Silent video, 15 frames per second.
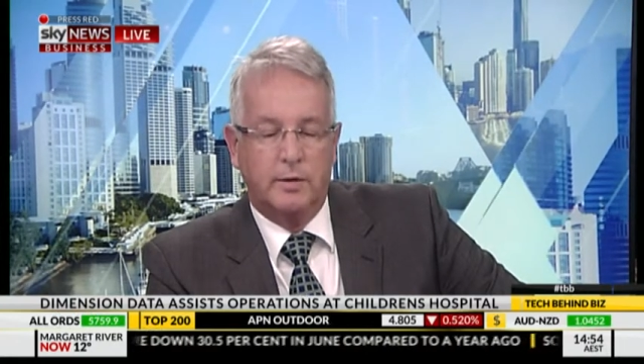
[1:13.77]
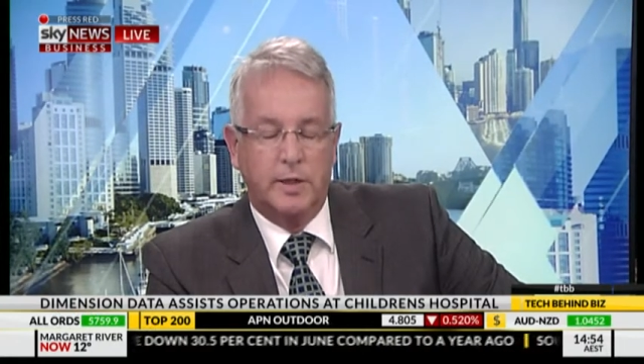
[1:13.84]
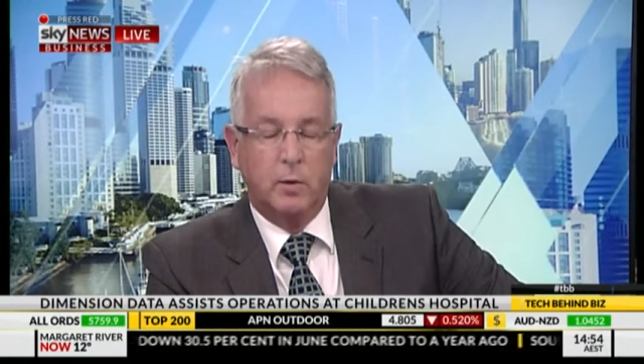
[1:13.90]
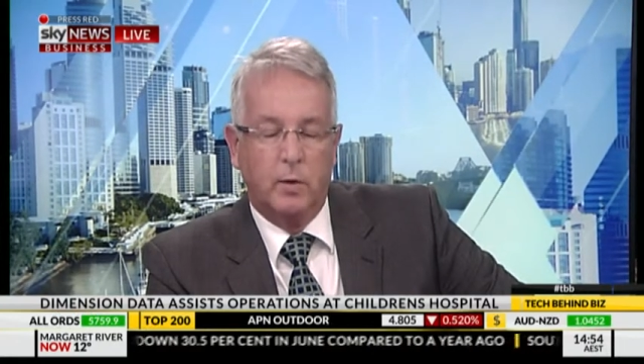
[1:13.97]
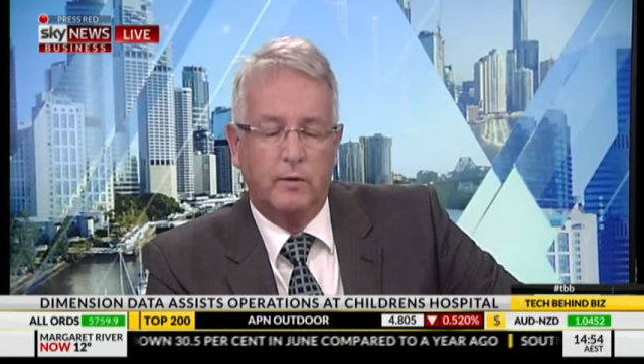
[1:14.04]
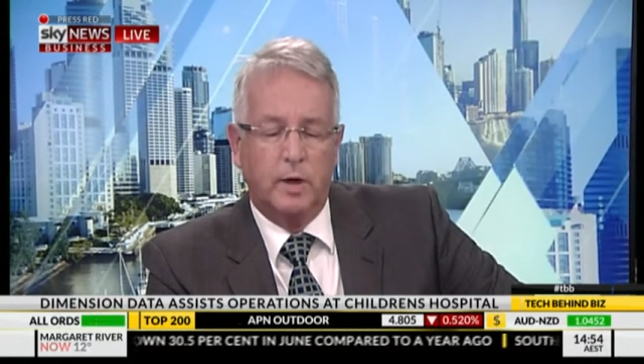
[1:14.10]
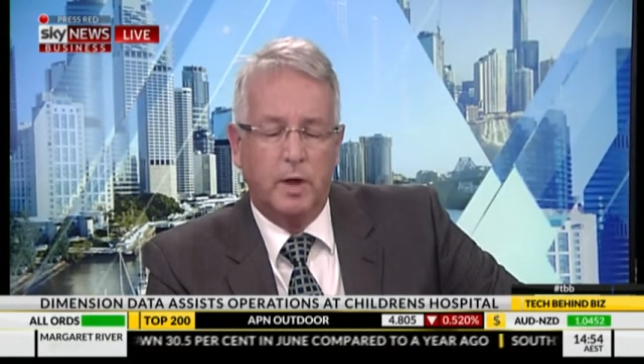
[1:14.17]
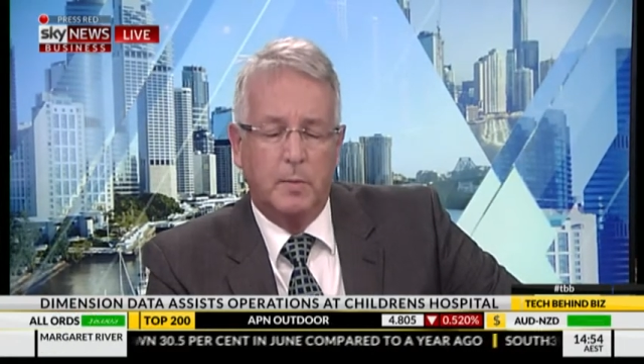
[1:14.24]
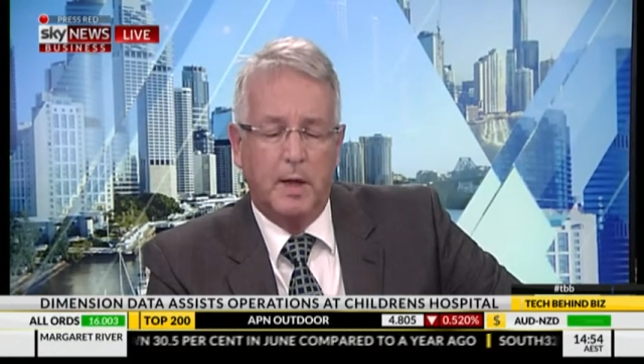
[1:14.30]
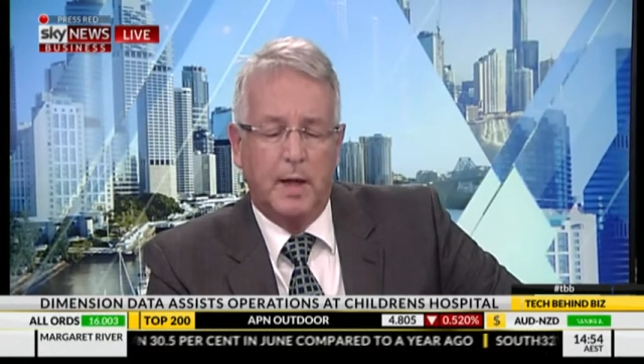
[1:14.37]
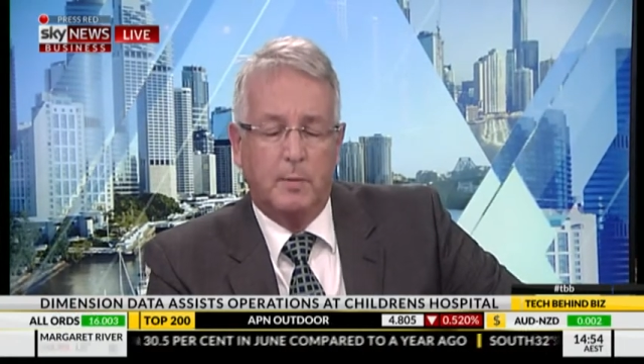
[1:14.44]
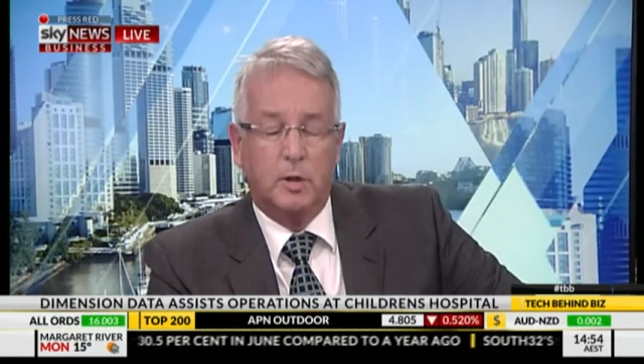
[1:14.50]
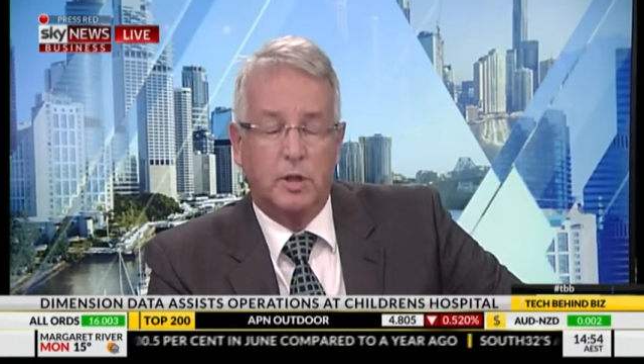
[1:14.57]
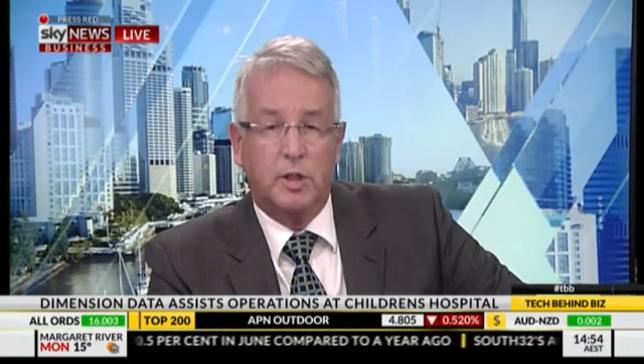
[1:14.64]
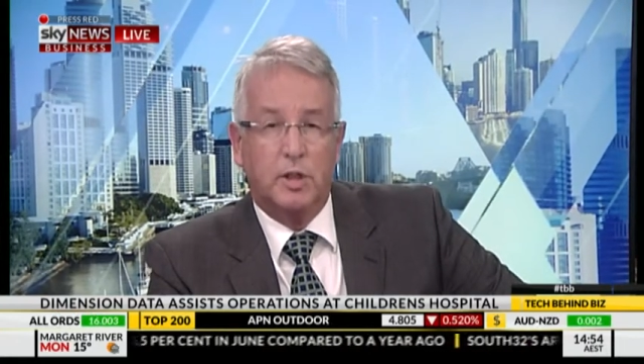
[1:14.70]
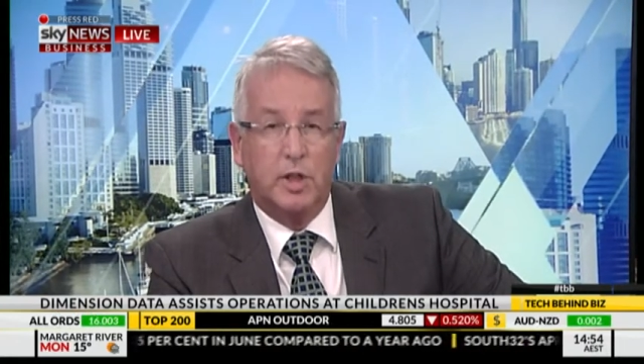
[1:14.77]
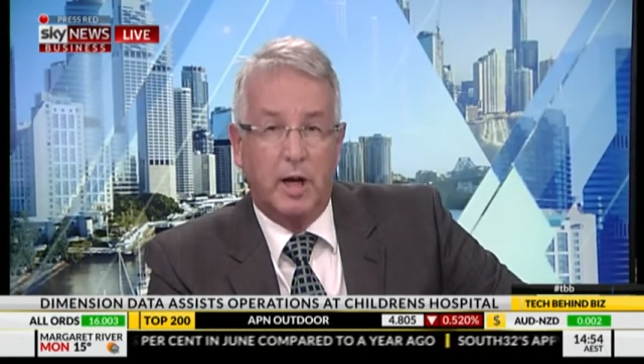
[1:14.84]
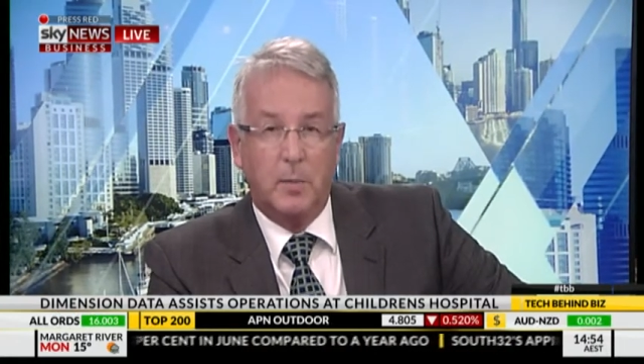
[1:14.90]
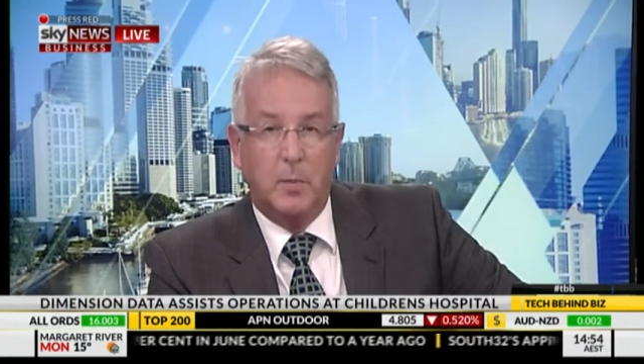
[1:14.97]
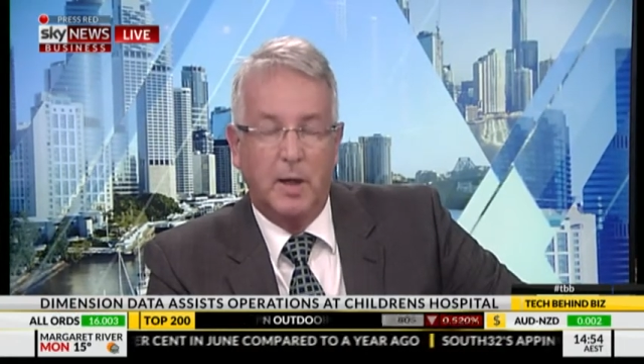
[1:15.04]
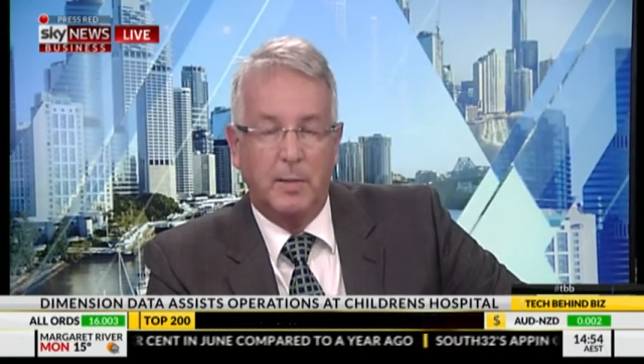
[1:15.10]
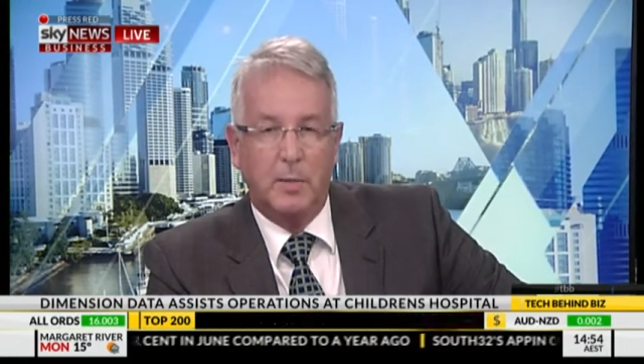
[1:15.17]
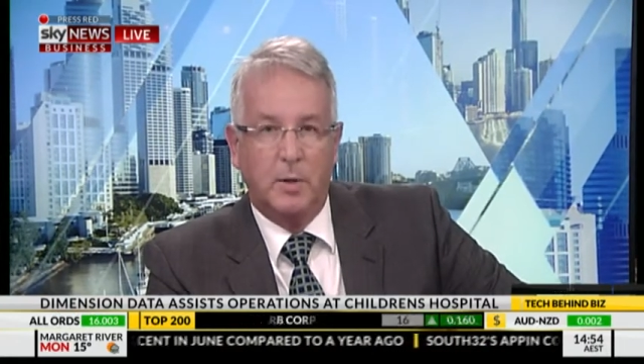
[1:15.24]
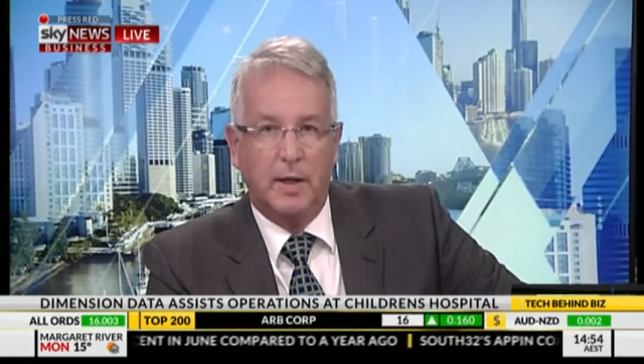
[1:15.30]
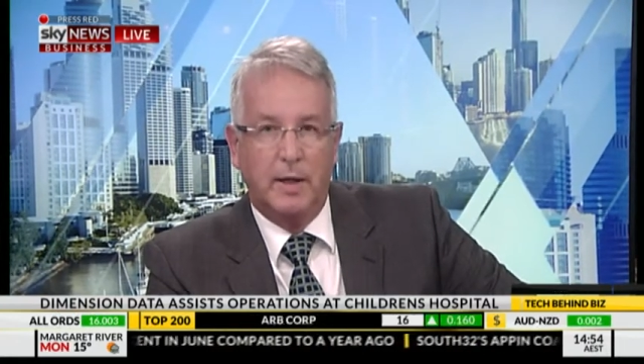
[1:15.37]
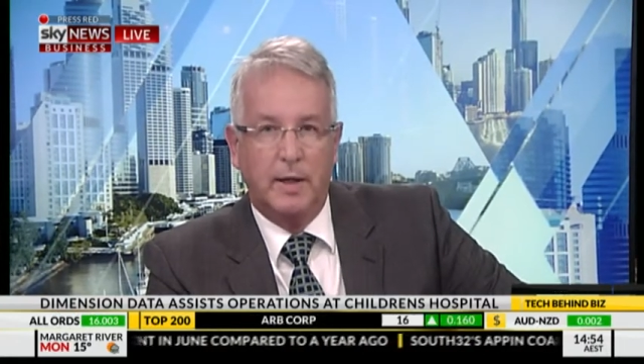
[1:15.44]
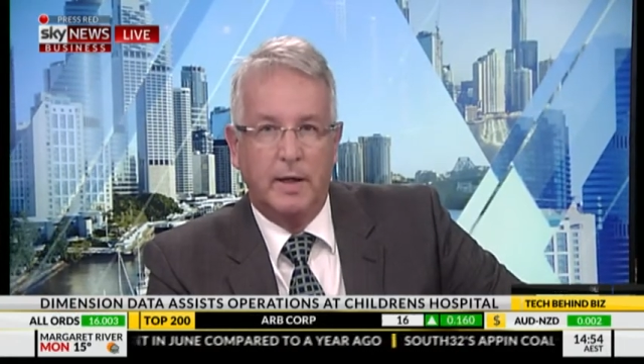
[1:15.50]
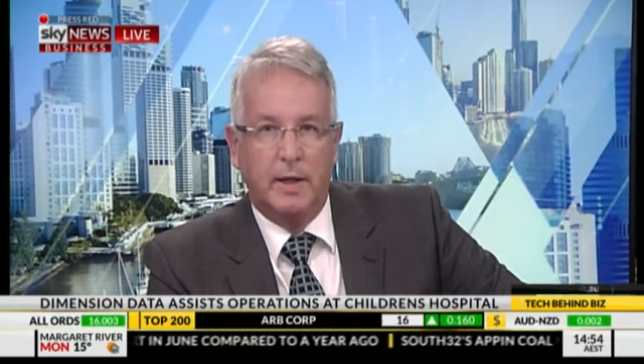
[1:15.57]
So we've got to be able to check people in